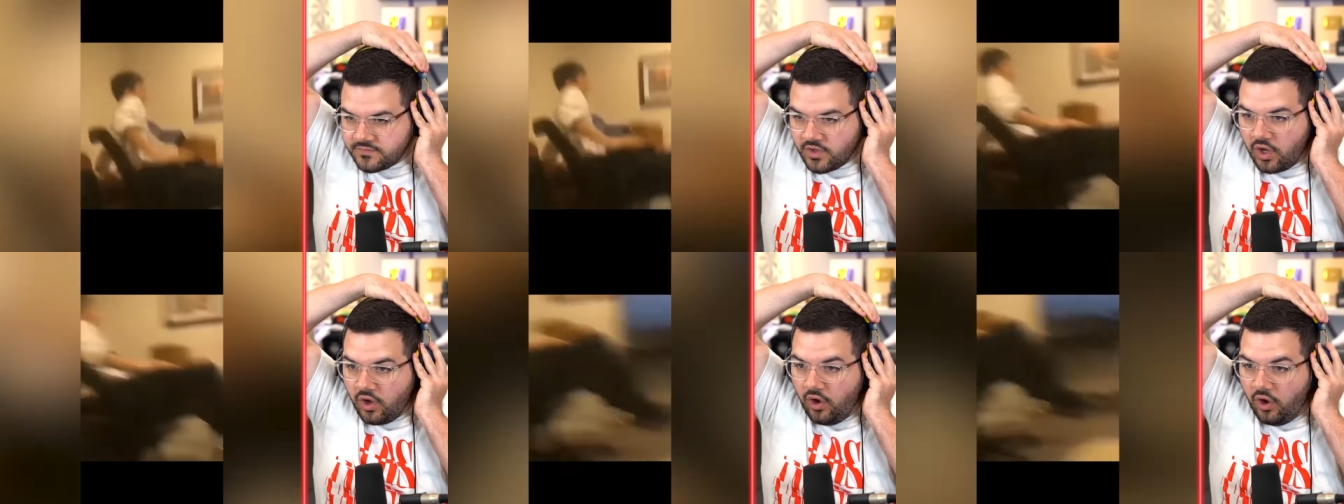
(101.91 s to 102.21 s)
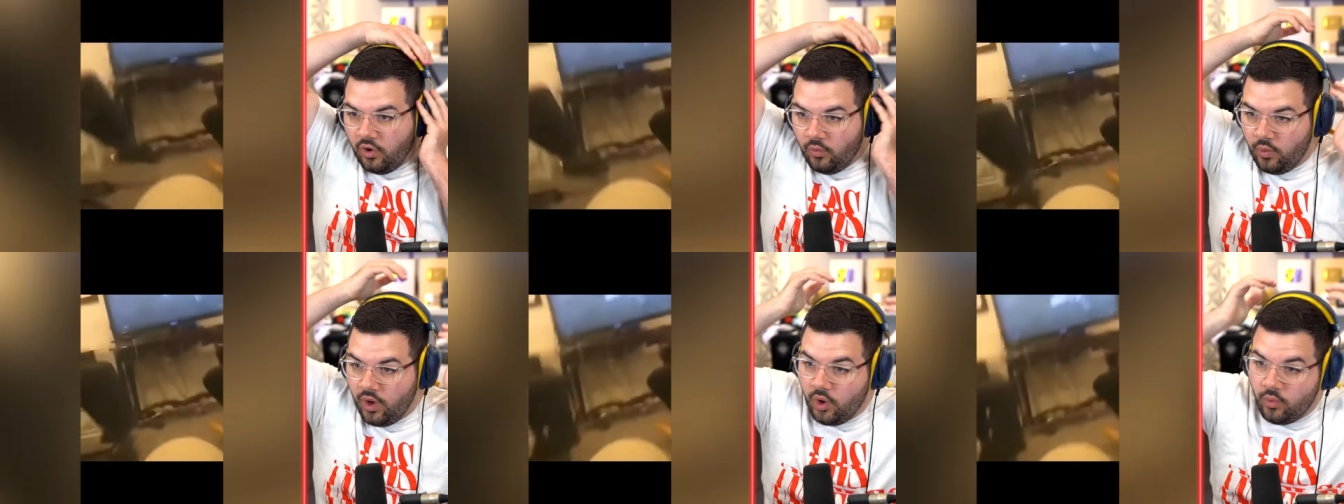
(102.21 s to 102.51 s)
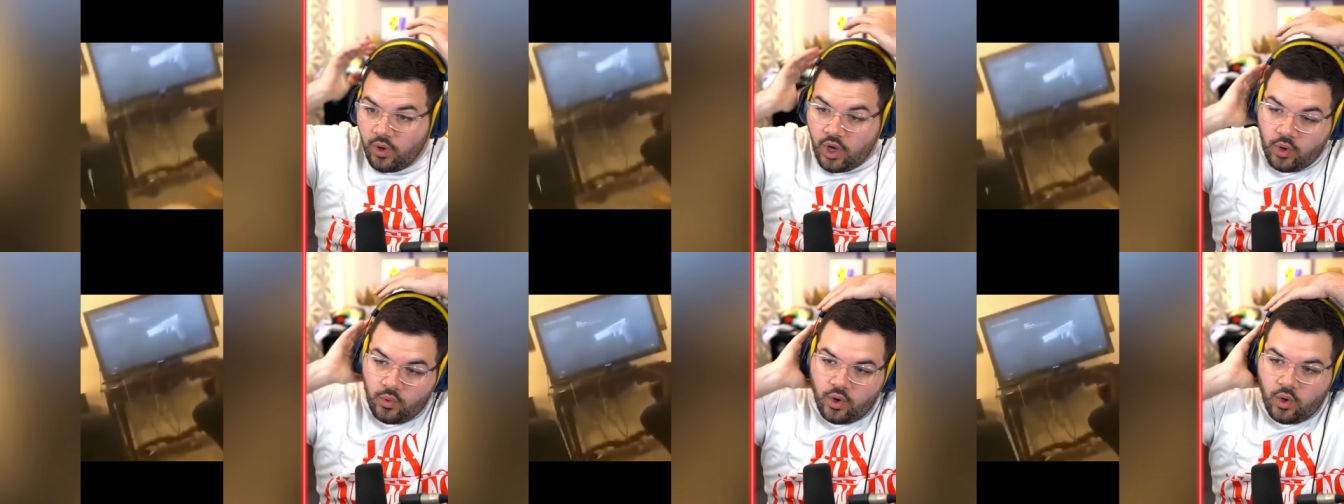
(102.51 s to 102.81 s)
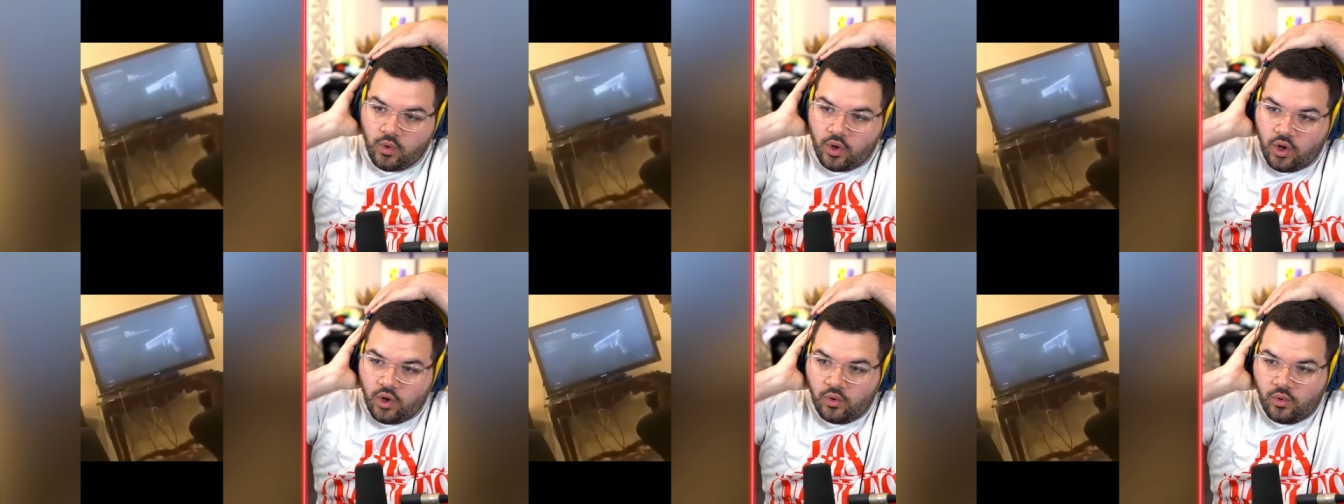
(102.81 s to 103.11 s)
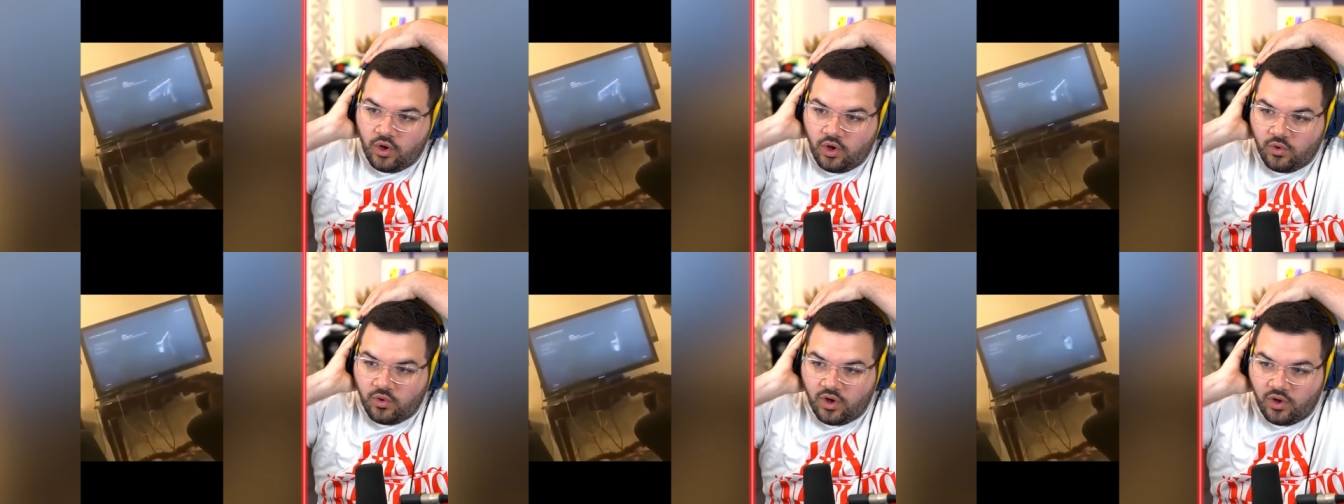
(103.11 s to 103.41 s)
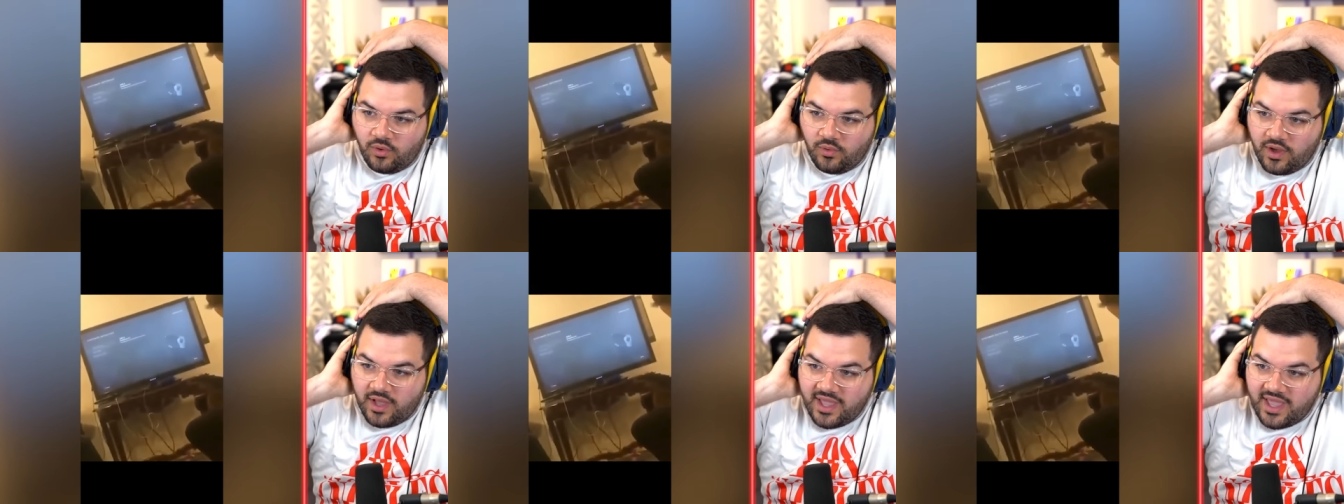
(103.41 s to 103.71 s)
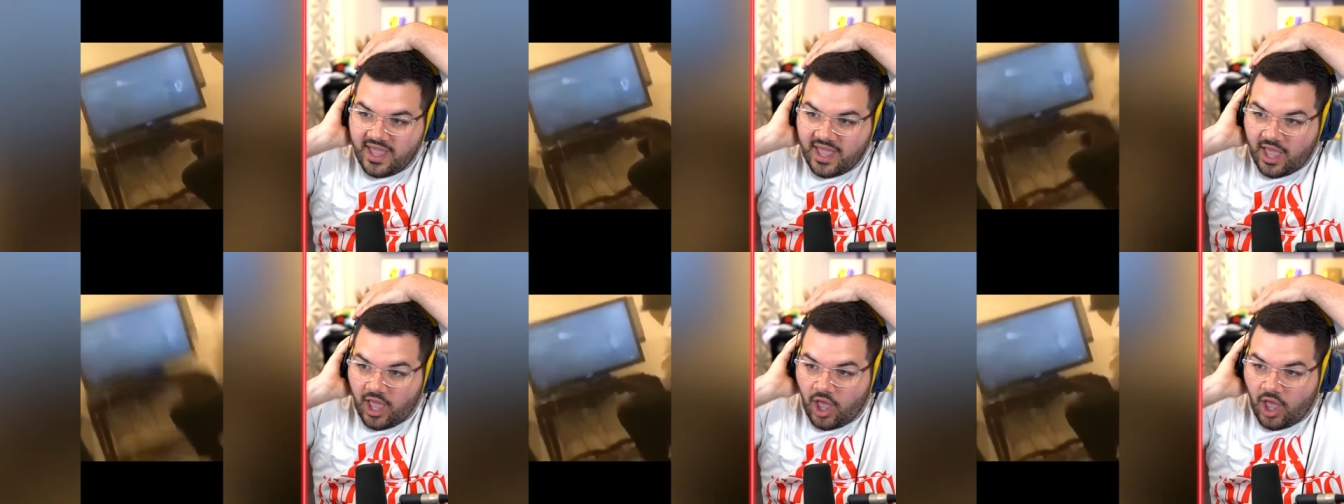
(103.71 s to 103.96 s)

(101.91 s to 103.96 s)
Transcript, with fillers: Oh, whoa, whoa, whoa, whoa, oh, whoa, whoa,